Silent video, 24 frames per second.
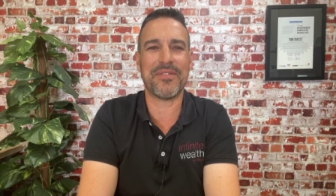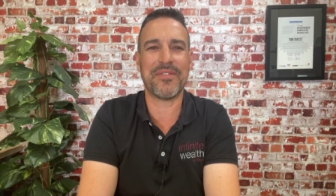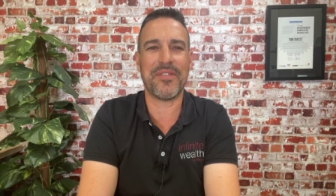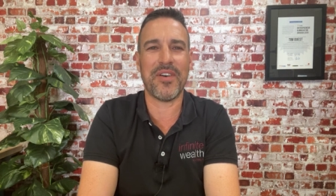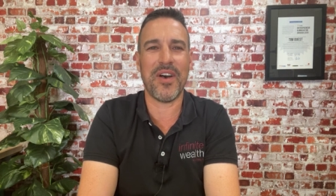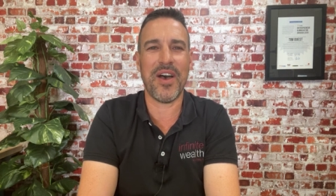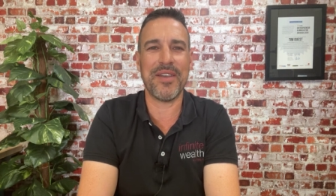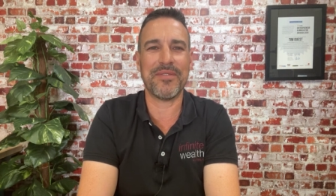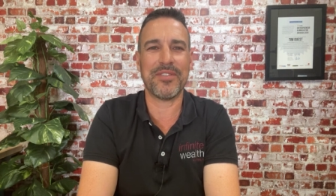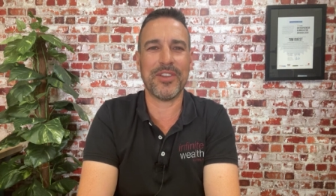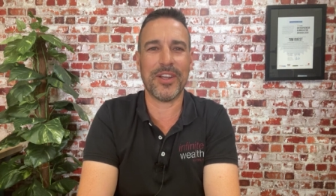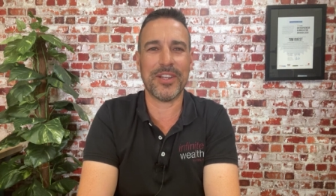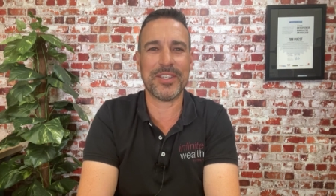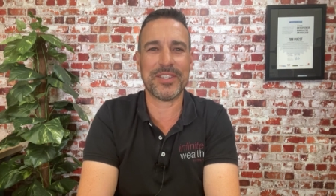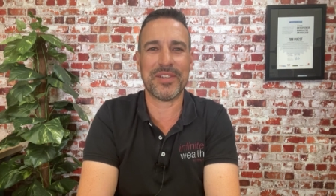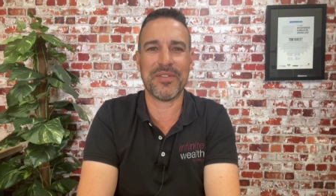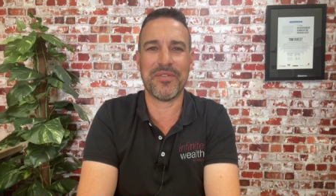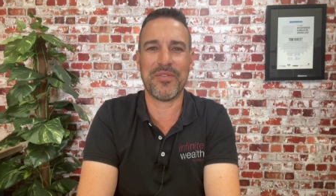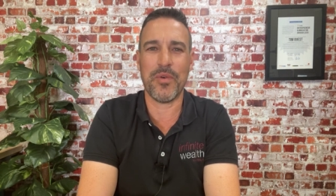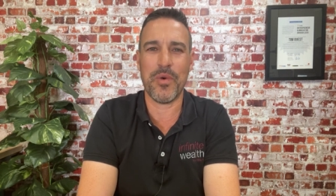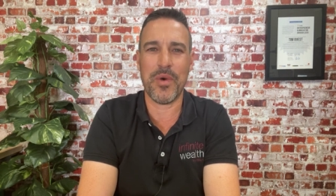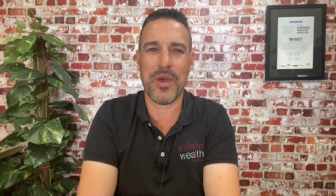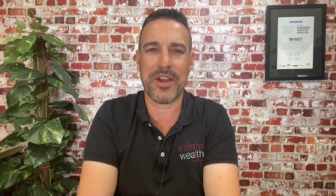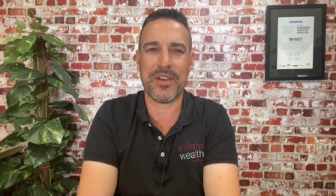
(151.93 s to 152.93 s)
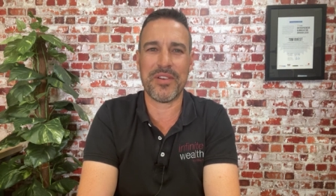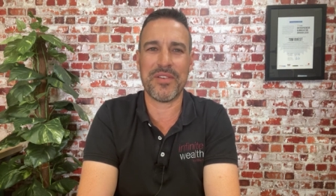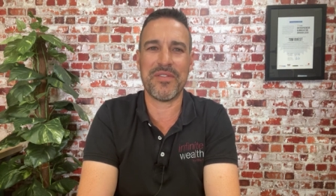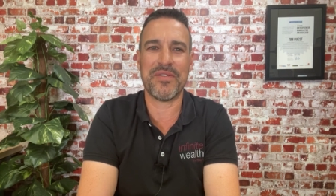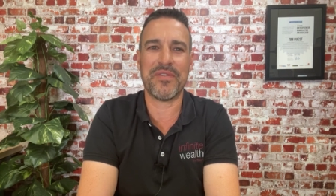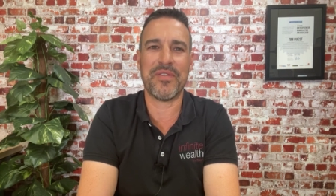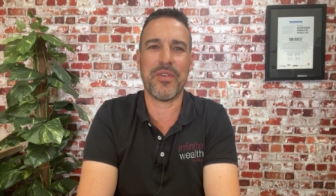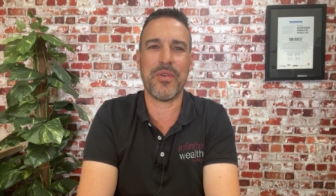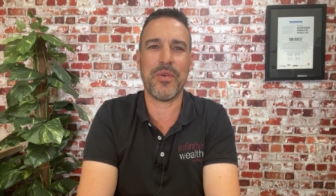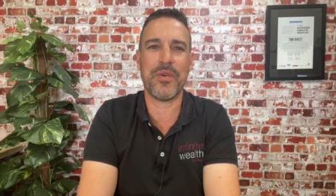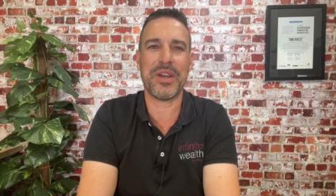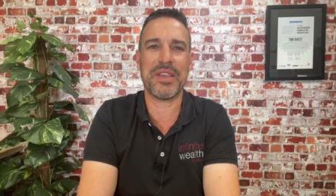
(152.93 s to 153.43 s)
$5 to
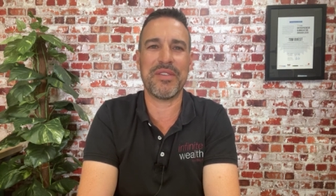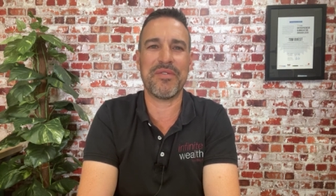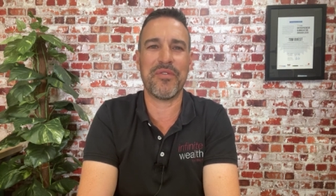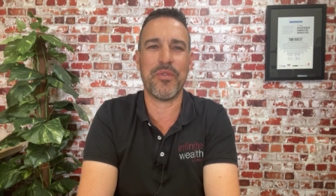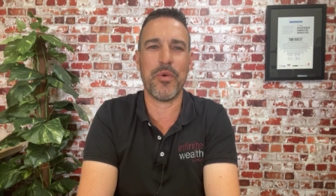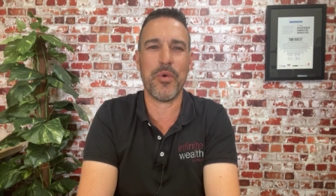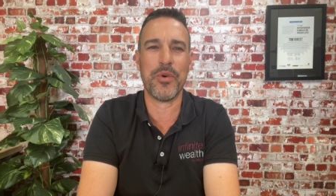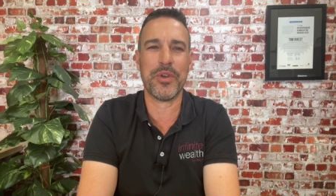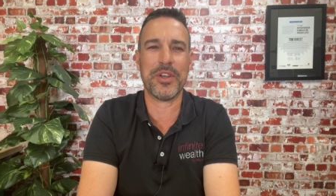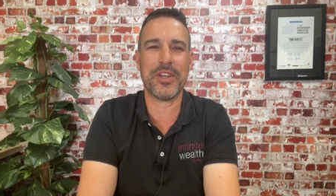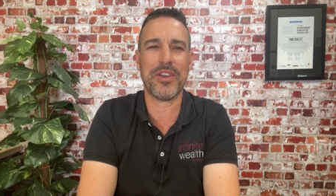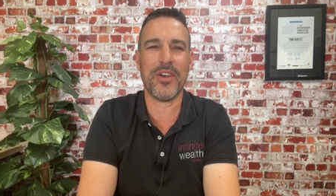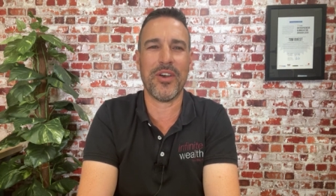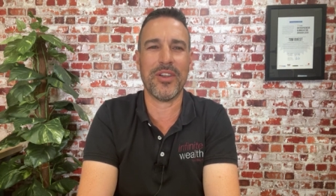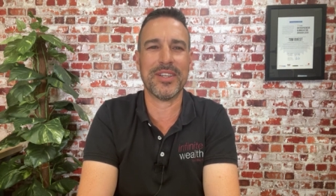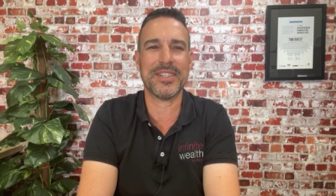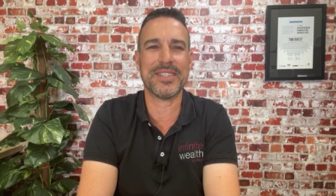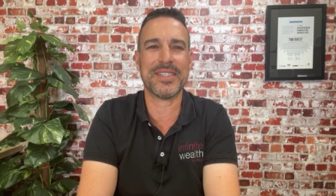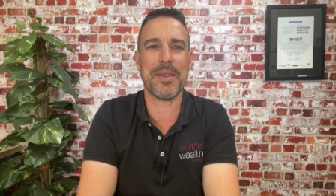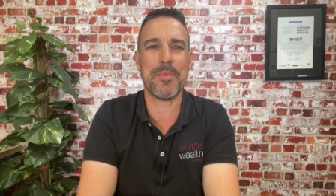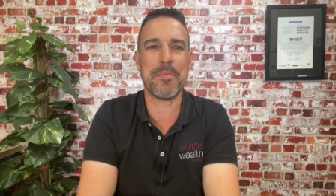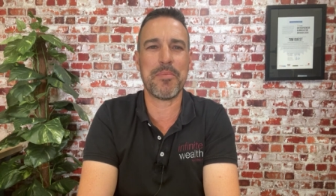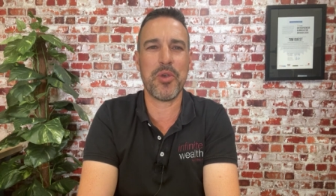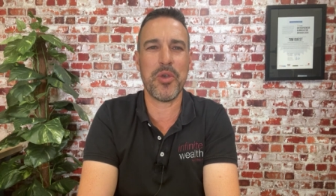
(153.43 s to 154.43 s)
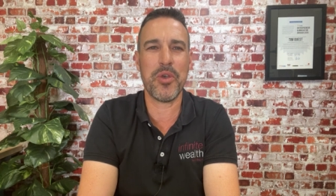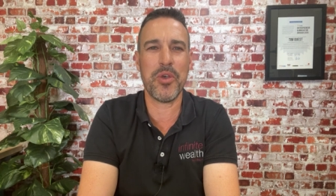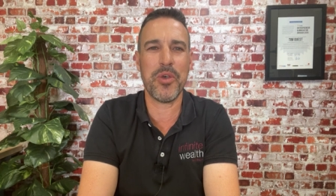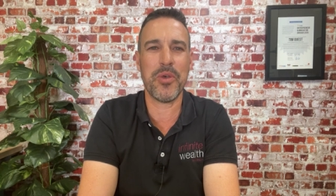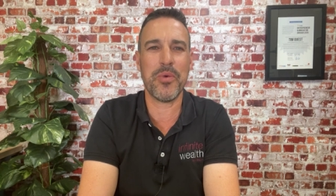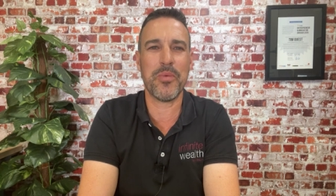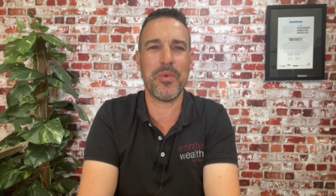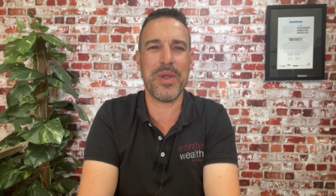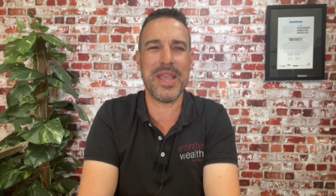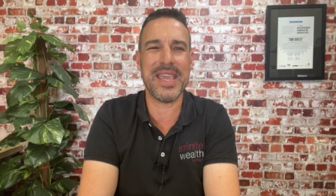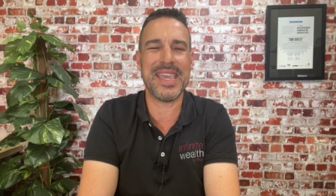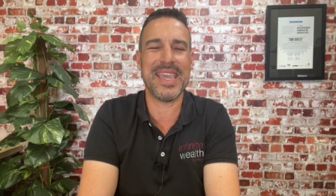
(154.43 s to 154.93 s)
$444
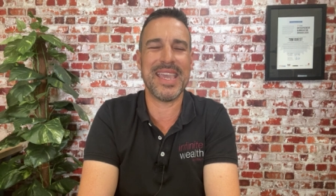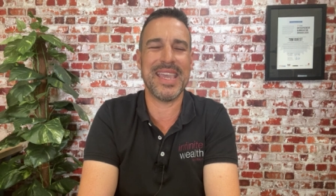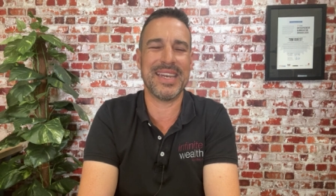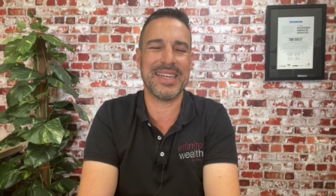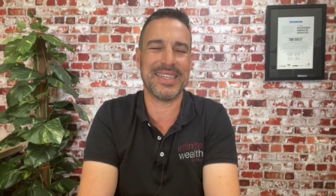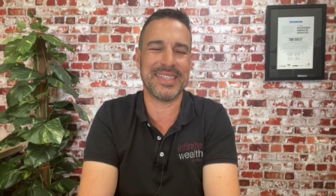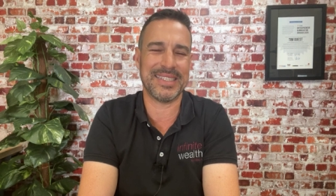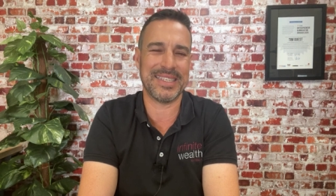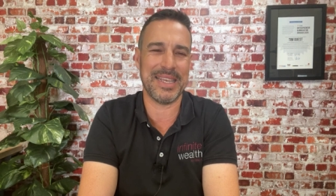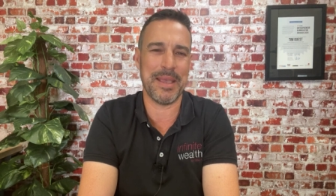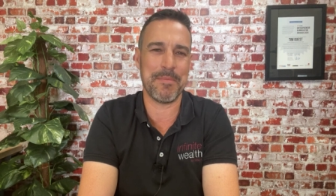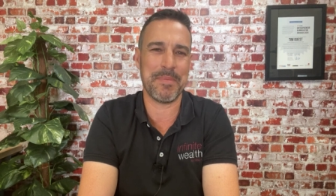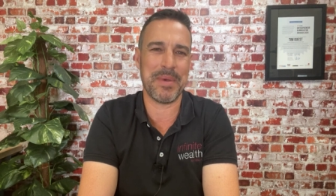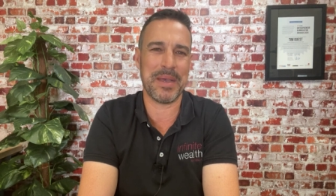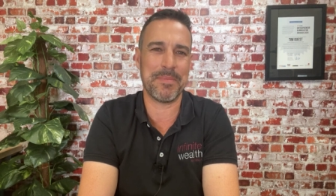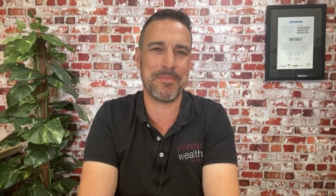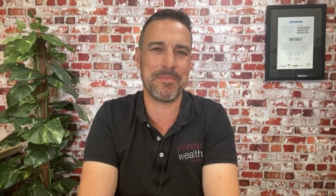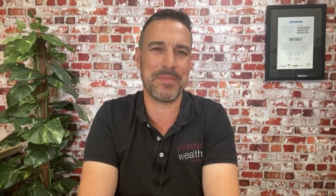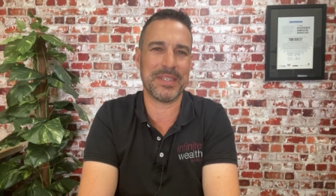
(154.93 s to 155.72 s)
per week in December.